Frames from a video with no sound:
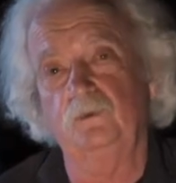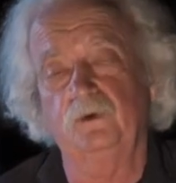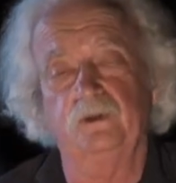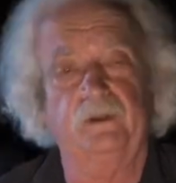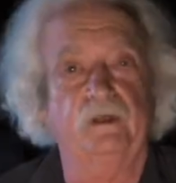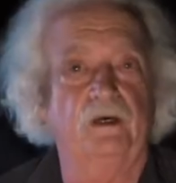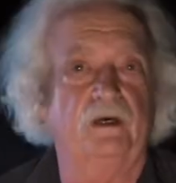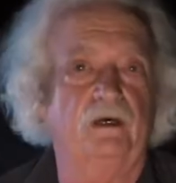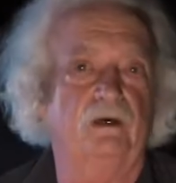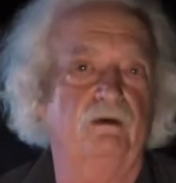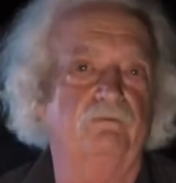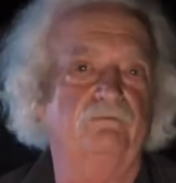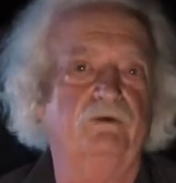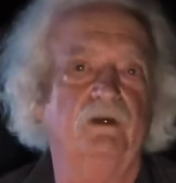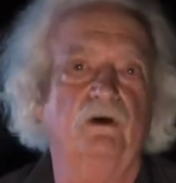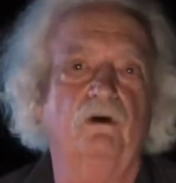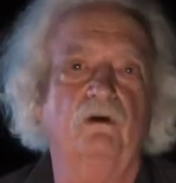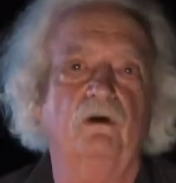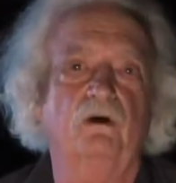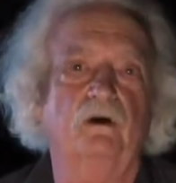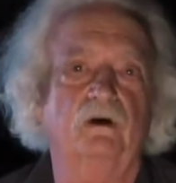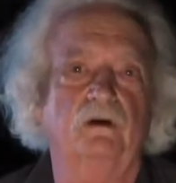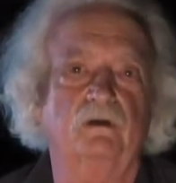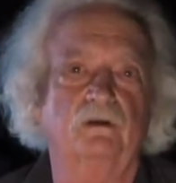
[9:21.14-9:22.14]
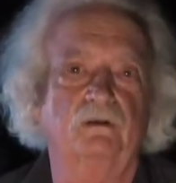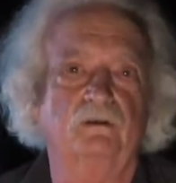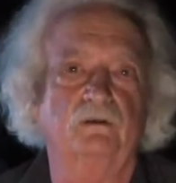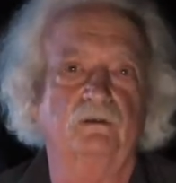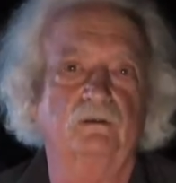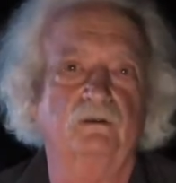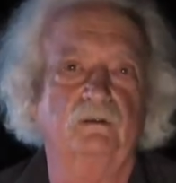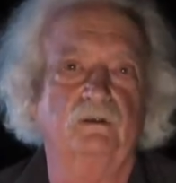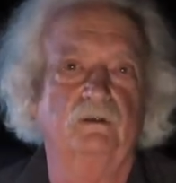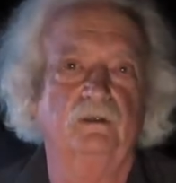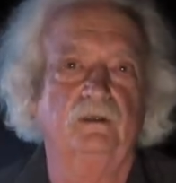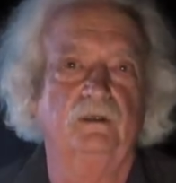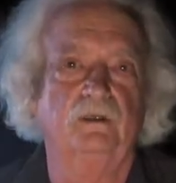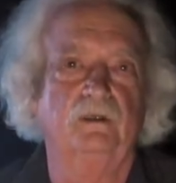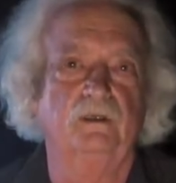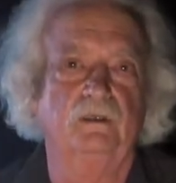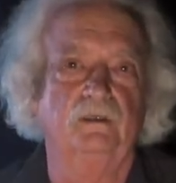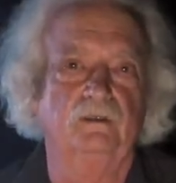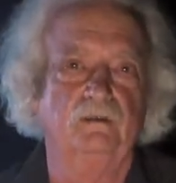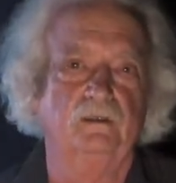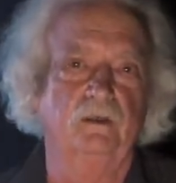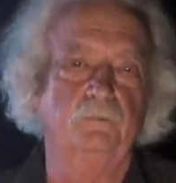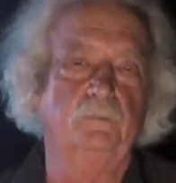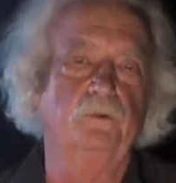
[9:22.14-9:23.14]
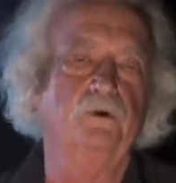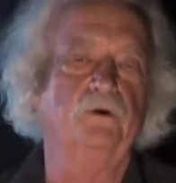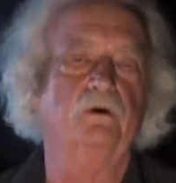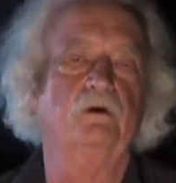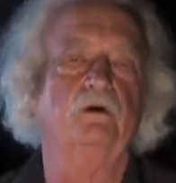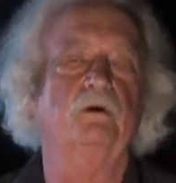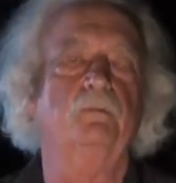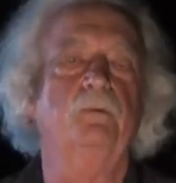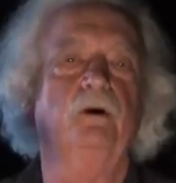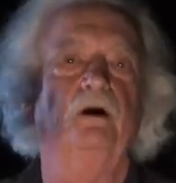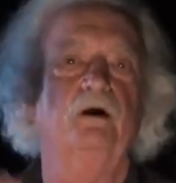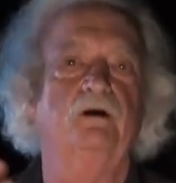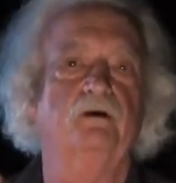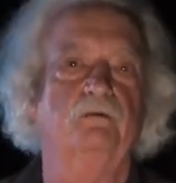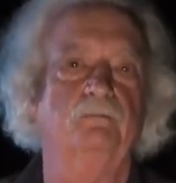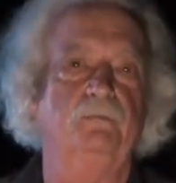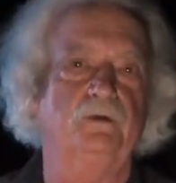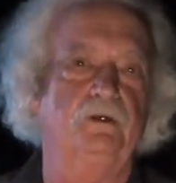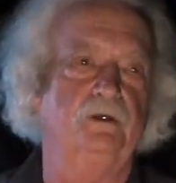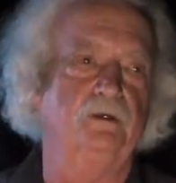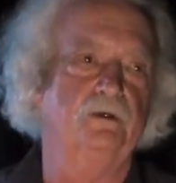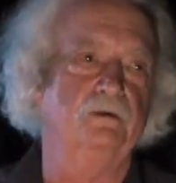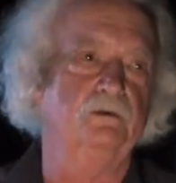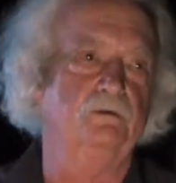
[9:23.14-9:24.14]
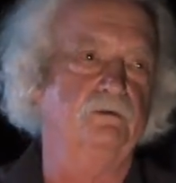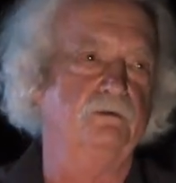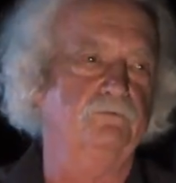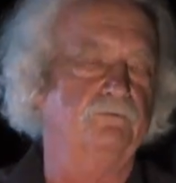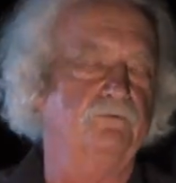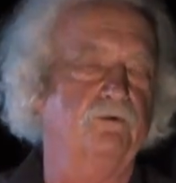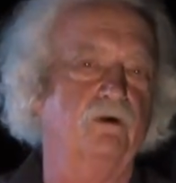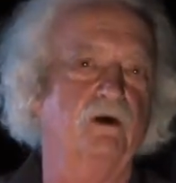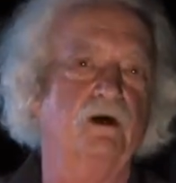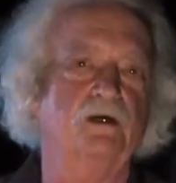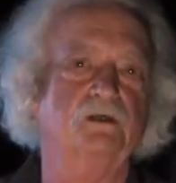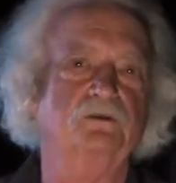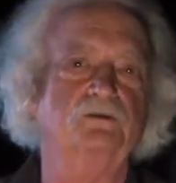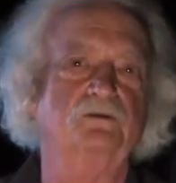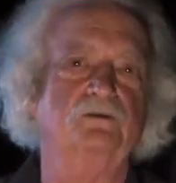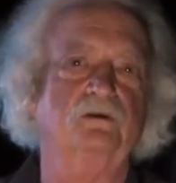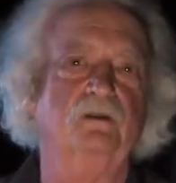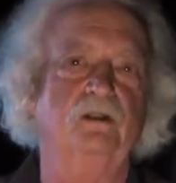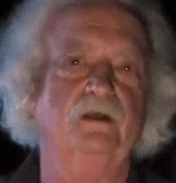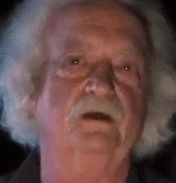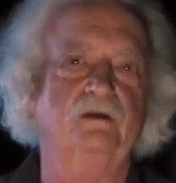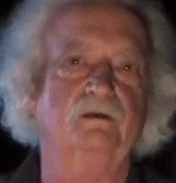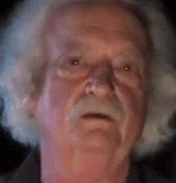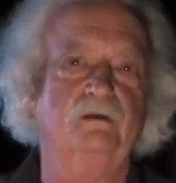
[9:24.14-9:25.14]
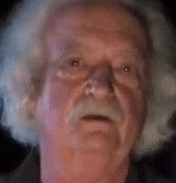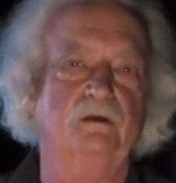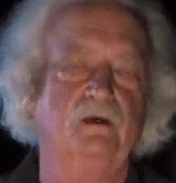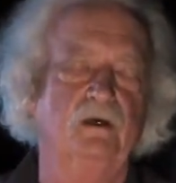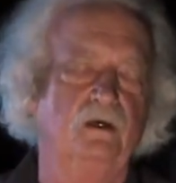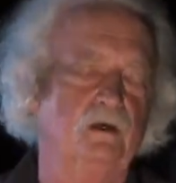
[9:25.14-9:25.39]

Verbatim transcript: with a heavy heart. They put her upon a bier in a forest glen,